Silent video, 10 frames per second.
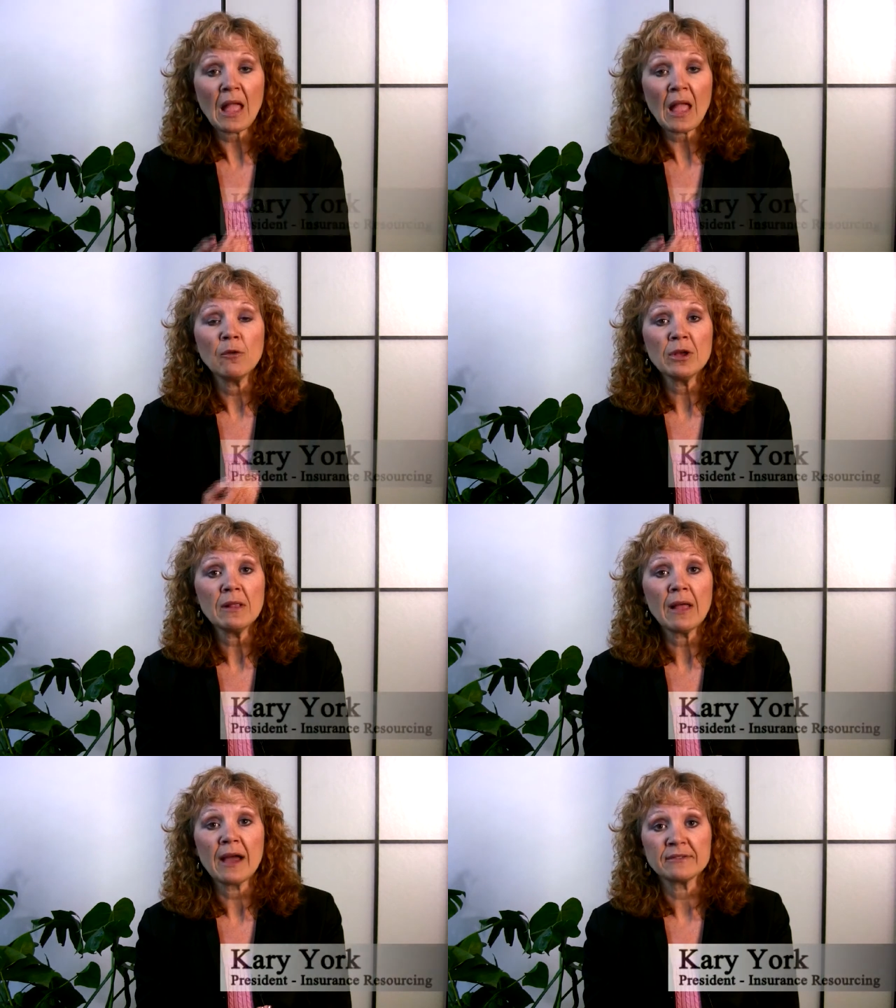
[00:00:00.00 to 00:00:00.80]
I
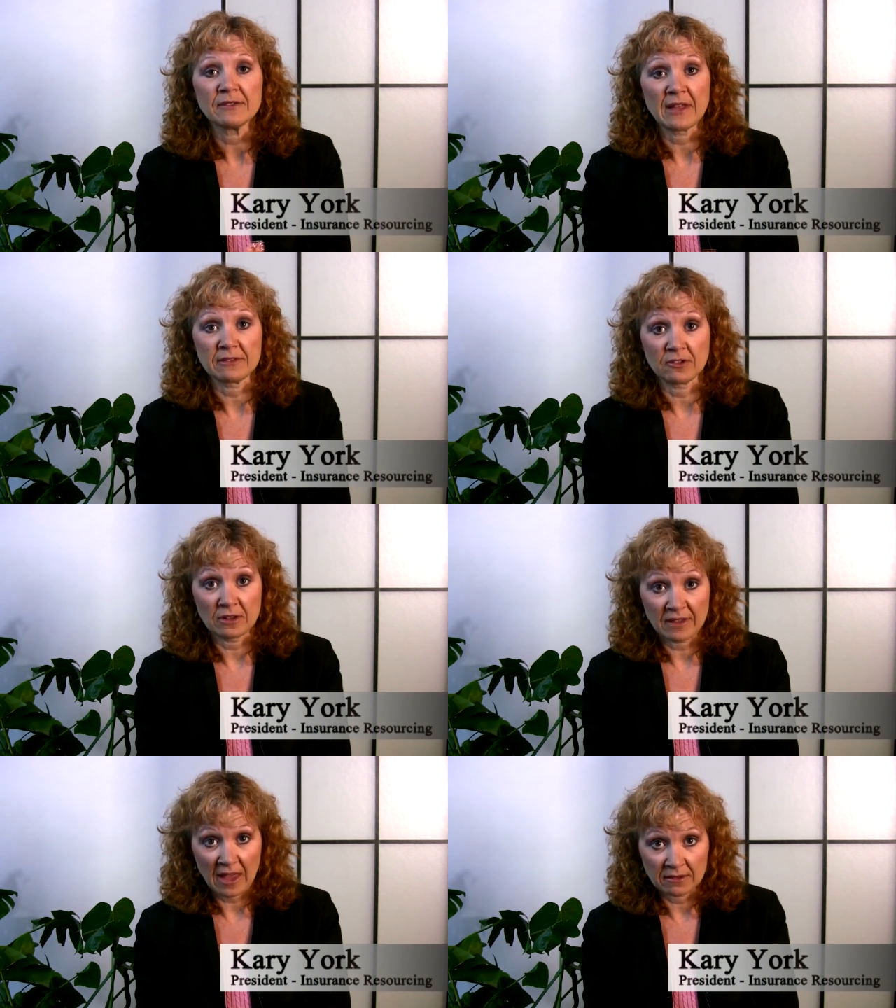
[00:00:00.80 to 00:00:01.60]
realize that that's
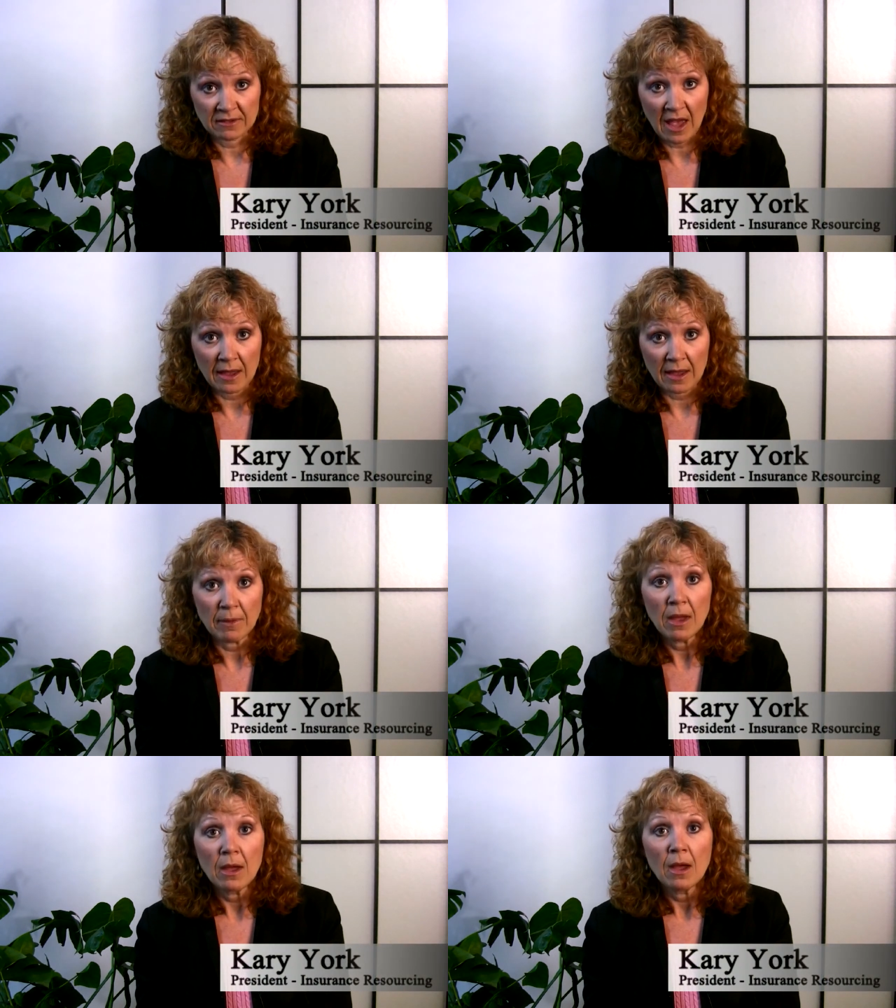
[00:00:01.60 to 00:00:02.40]
going to take time.